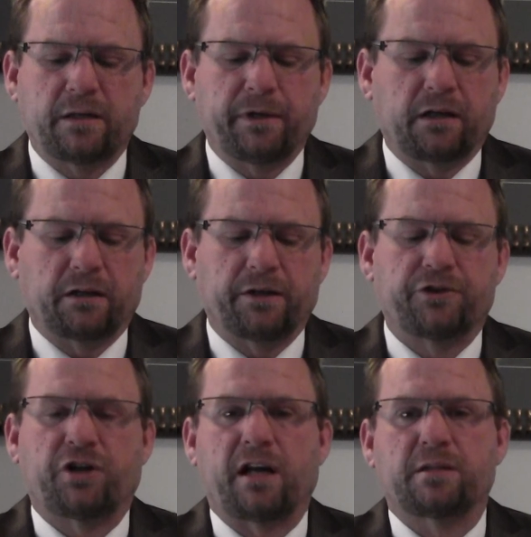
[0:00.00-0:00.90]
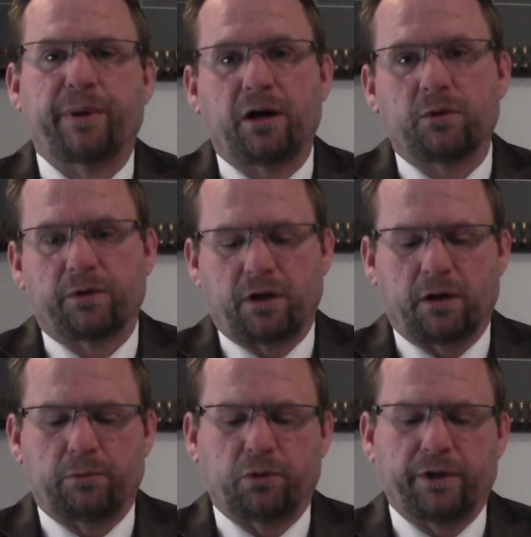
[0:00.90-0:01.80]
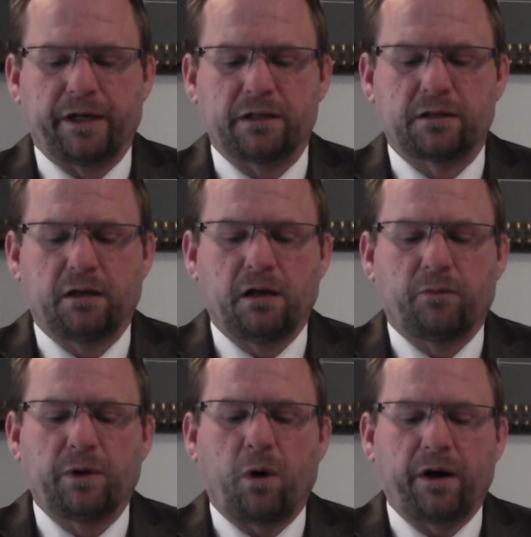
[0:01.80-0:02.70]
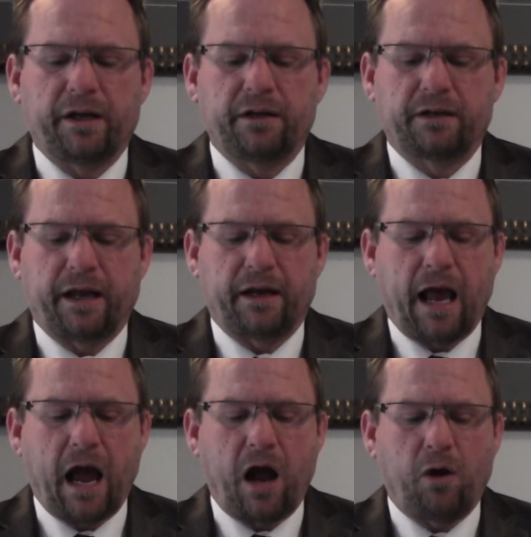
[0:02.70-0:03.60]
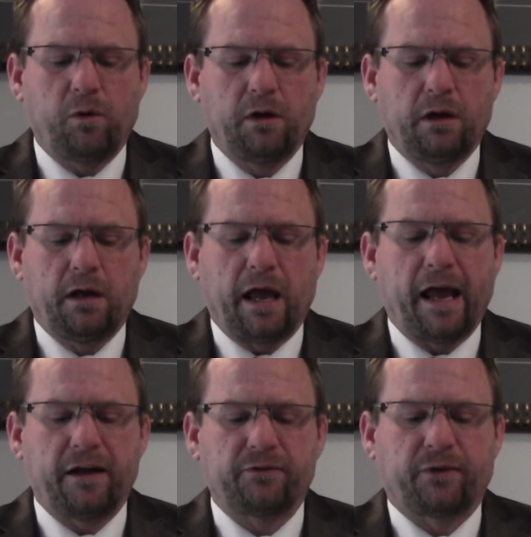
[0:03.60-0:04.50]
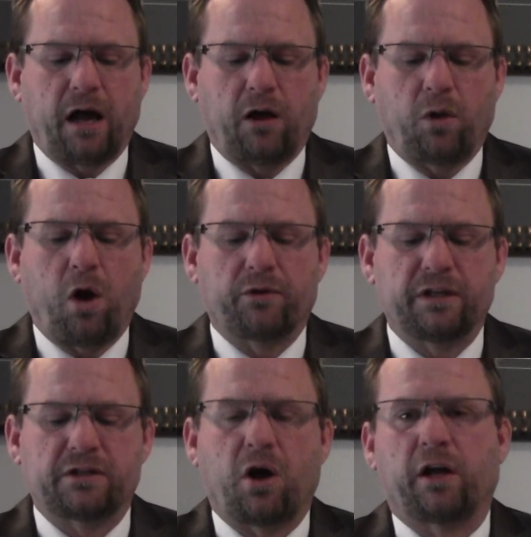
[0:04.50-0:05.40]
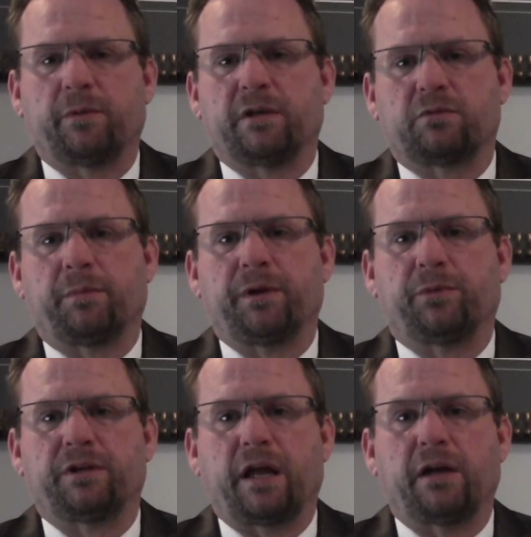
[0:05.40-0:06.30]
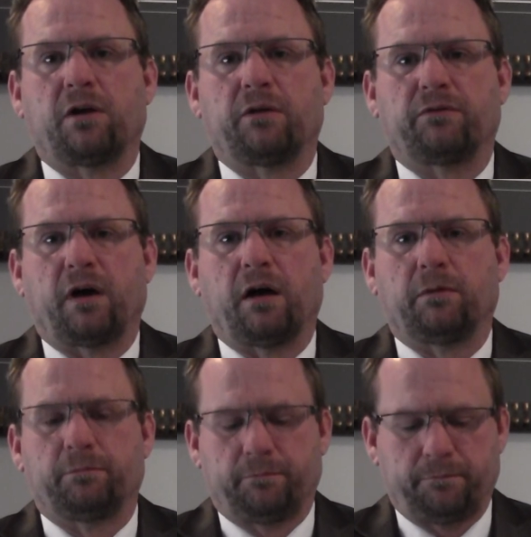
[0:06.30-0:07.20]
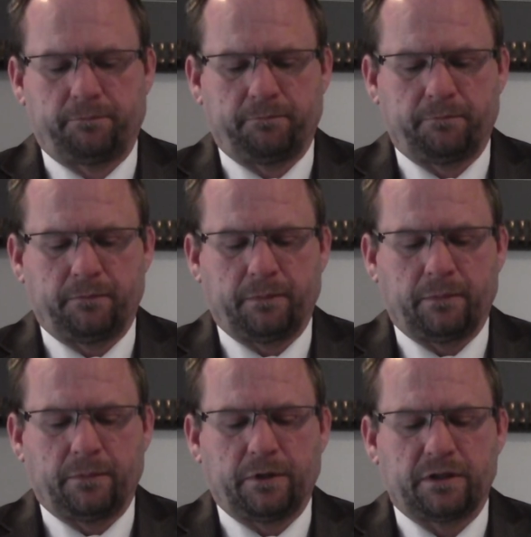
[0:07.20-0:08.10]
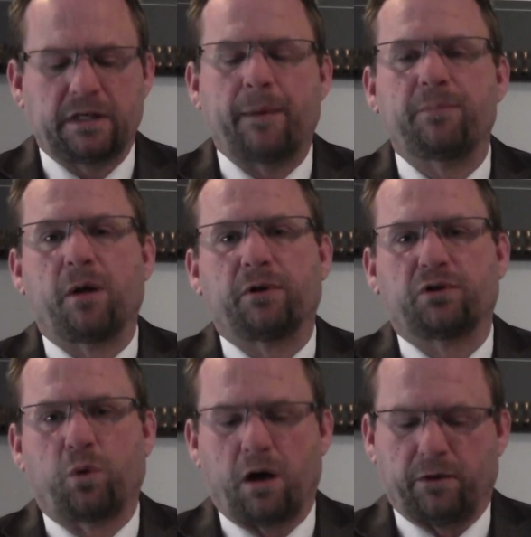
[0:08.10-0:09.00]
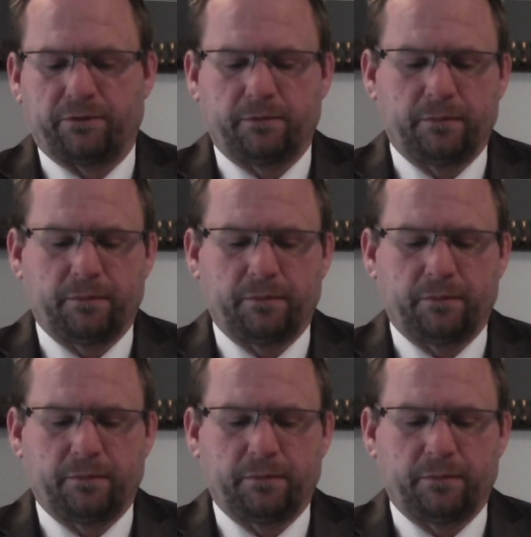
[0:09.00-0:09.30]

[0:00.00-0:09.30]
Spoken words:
to be clear and transparent with our employees, we want to indicate how and for how long these documents will be retained on file. Step number 12.